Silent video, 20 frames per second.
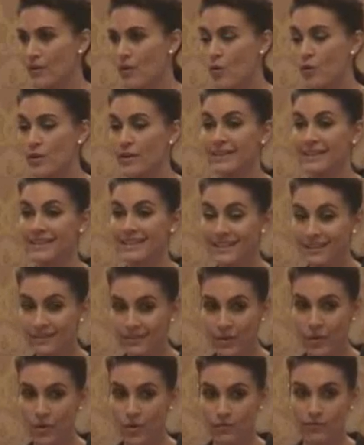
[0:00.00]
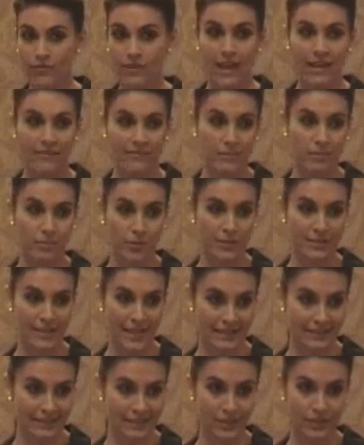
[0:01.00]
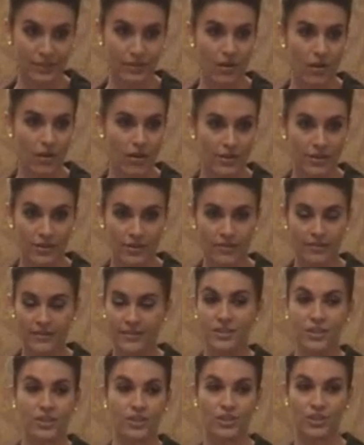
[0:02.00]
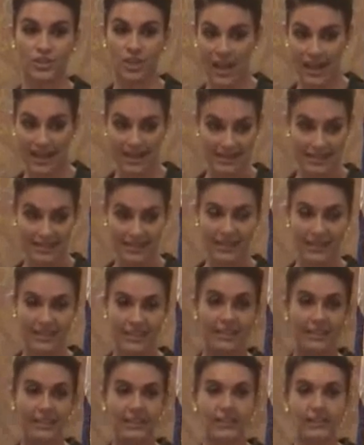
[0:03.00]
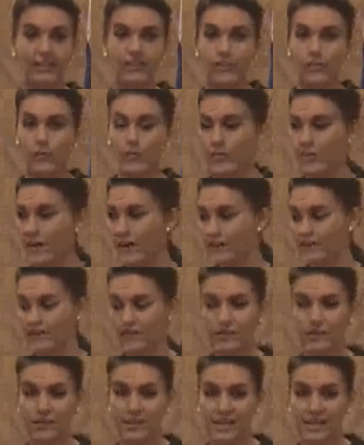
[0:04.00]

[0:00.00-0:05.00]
or a hero for having protected her honor and chastity, or that of her